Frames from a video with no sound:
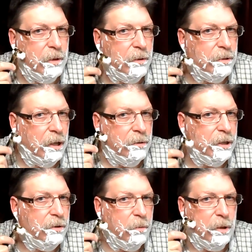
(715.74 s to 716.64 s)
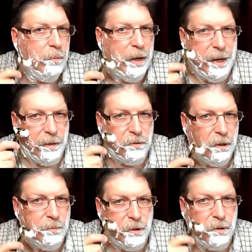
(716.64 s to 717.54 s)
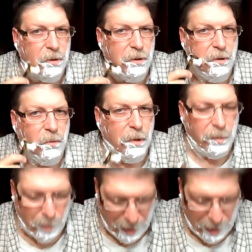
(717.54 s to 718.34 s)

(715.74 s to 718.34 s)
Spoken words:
And it would only do one pass. So I'm just going to do